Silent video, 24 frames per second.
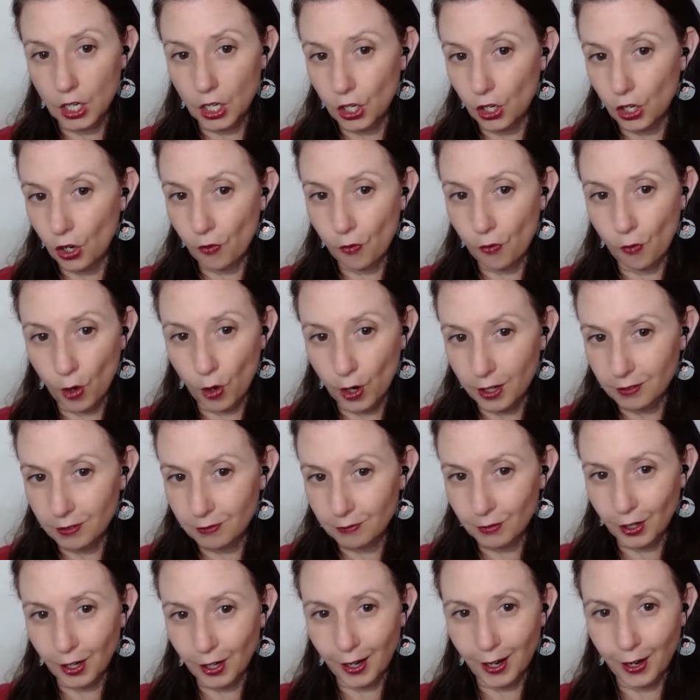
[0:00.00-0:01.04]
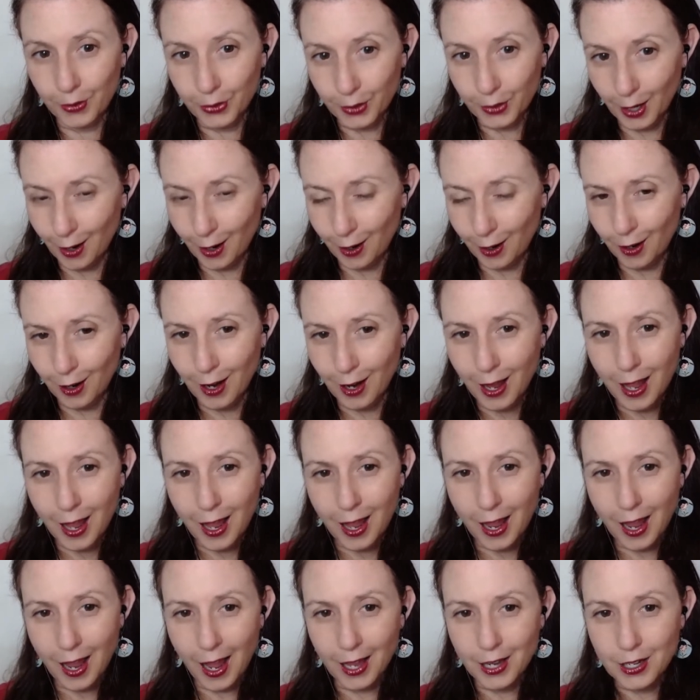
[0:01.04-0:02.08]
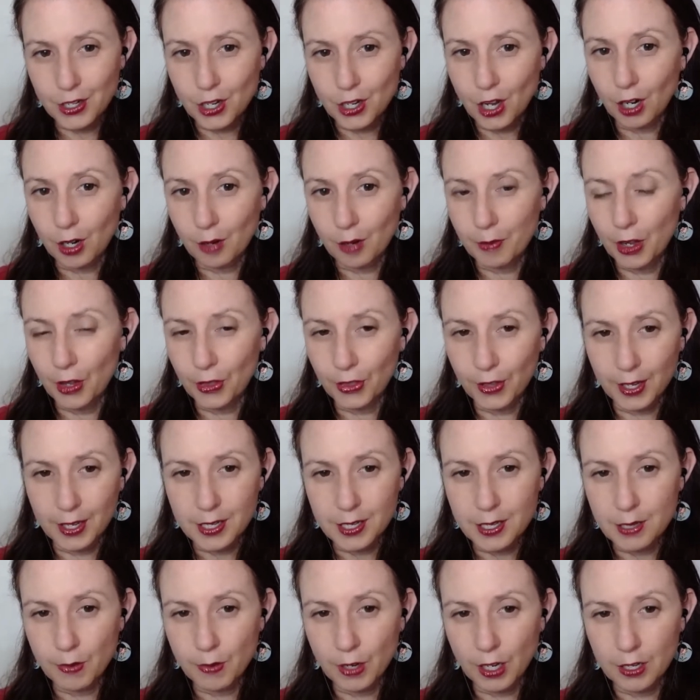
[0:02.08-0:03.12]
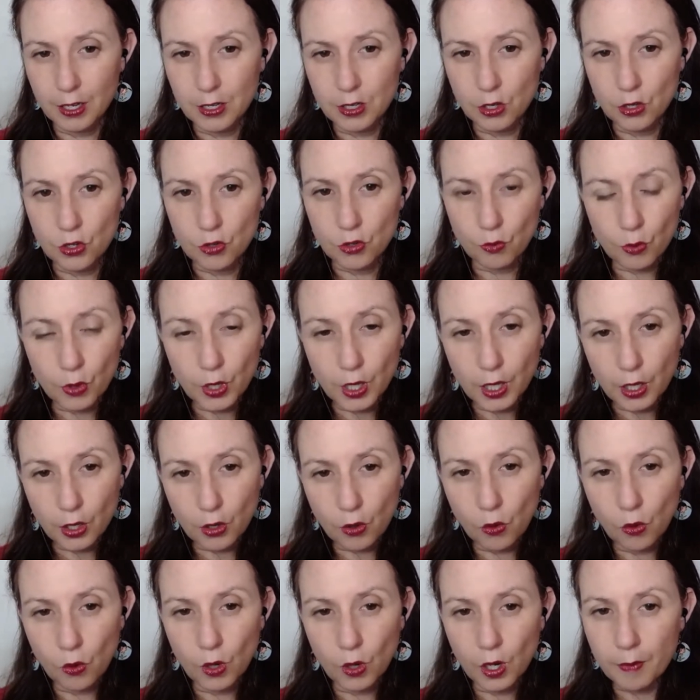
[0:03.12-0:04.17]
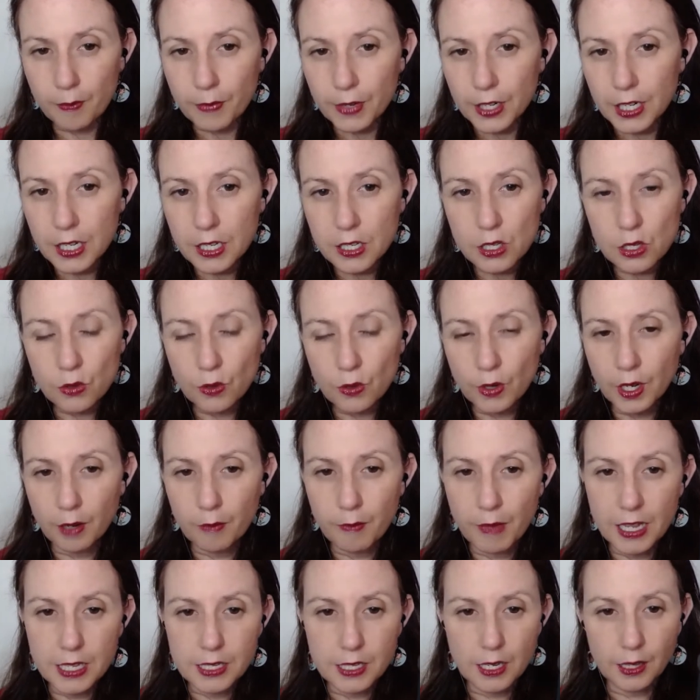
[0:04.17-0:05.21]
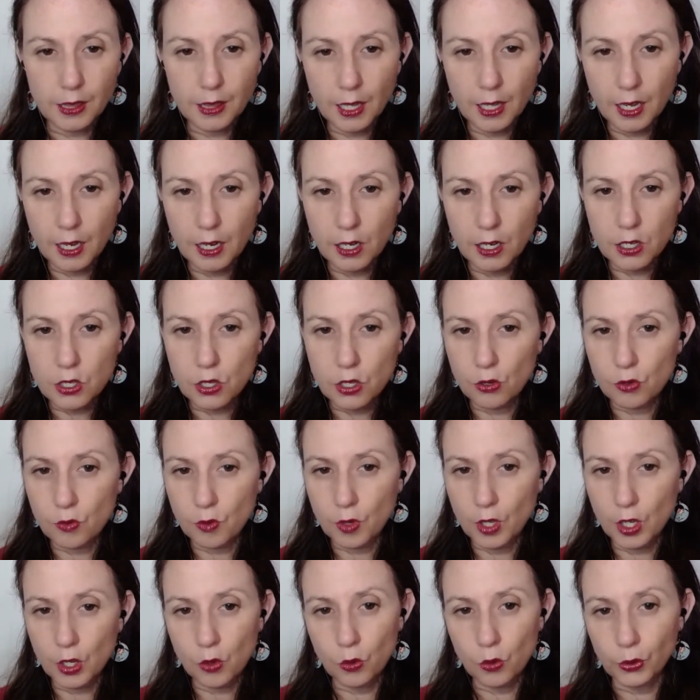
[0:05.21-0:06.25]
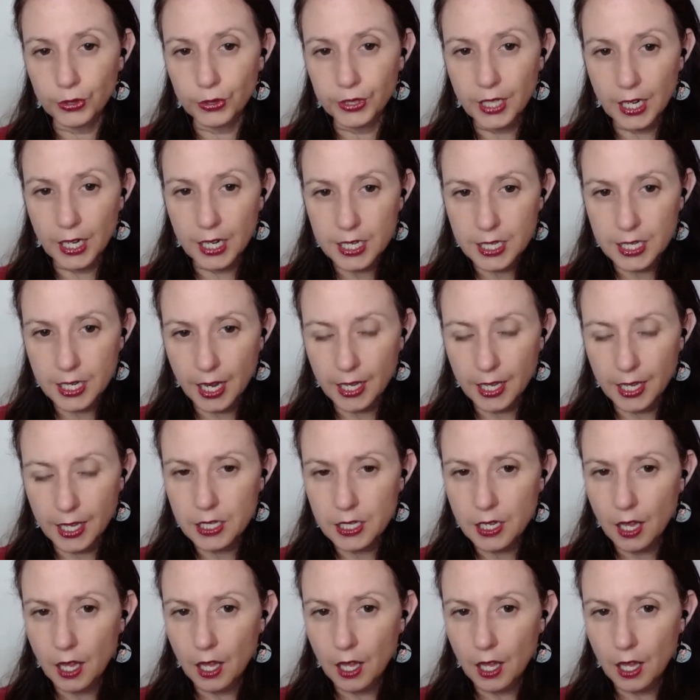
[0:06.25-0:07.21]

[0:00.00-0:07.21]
go for it, get out there and talk about this, because there's really cool companies doing amazing things. There's really cool data sets.